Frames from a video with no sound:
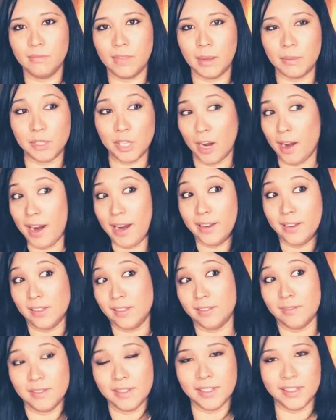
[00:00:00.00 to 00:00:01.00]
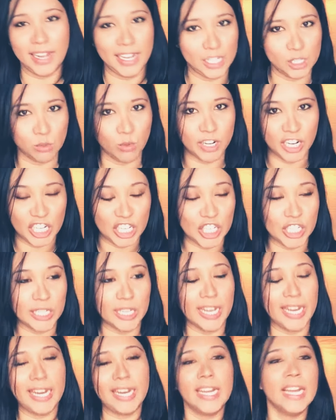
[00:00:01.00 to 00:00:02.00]
I'm sorry, just that's what he looked
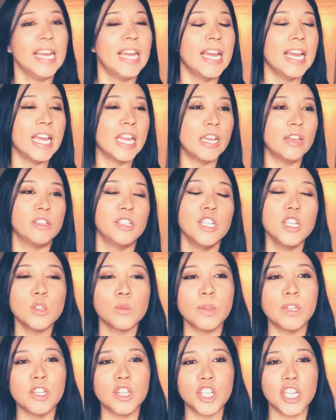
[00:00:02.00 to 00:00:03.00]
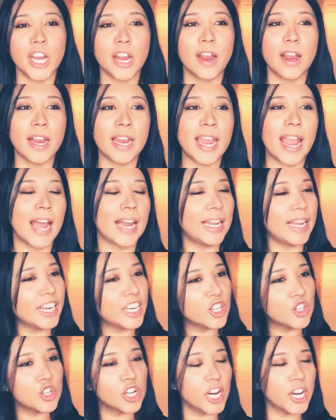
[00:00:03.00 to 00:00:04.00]
like. He was in his wheelchair, he had like
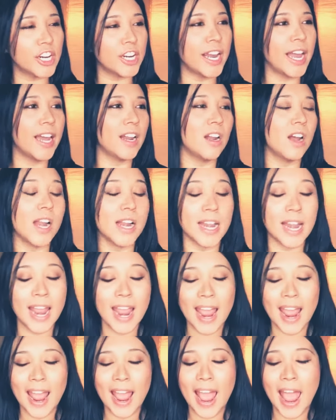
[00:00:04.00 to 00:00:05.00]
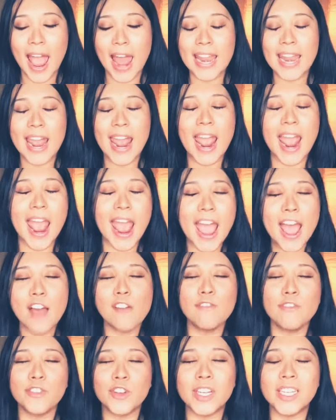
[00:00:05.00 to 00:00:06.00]
a trucker hat on, and
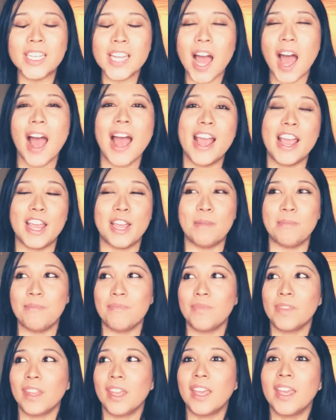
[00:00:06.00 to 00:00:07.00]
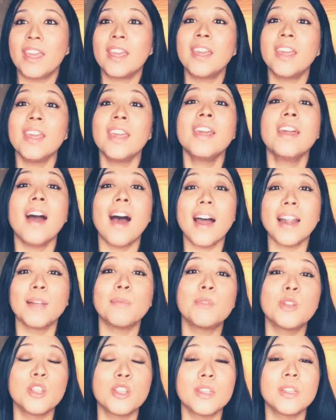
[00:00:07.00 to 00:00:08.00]
every time he got
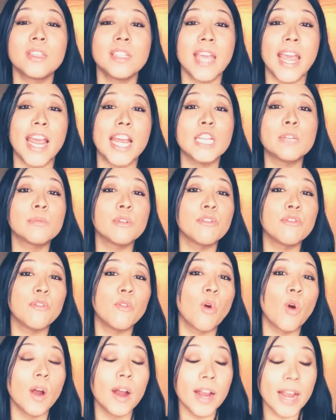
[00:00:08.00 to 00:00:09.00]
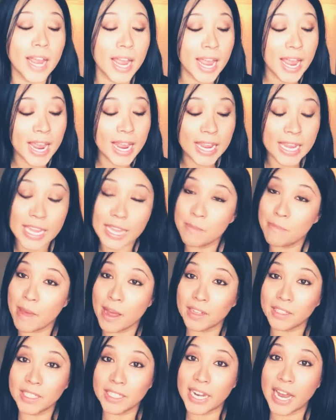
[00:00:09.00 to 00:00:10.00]
up to the stage before he
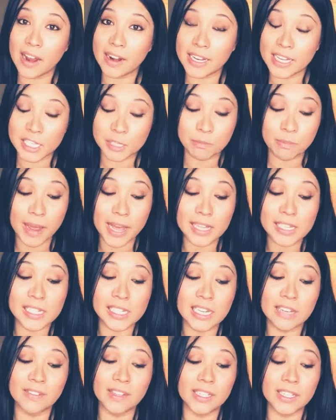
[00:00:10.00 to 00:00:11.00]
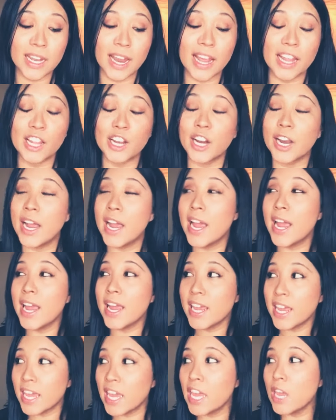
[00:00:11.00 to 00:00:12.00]
belted out his best Steven Tyler,
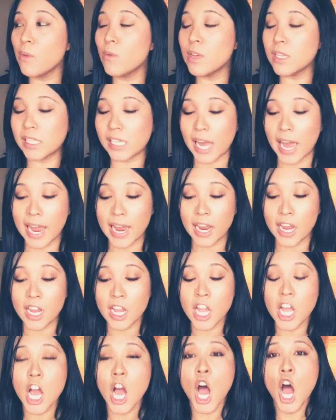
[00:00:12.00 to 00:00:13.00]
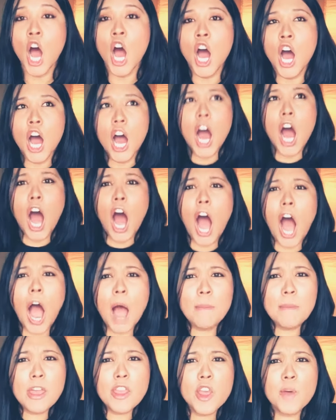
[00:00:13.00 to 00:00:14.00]
he was like,
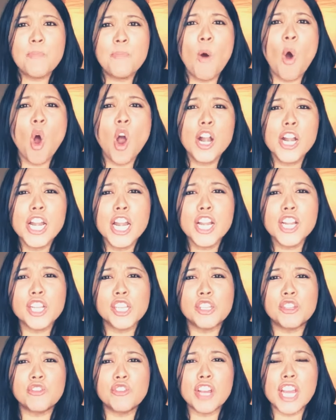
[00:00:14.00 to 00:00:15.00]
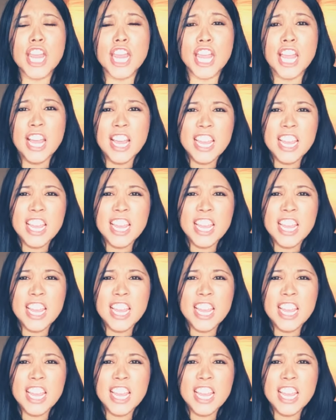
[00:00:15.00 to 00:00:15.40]
I'm in the porn industry!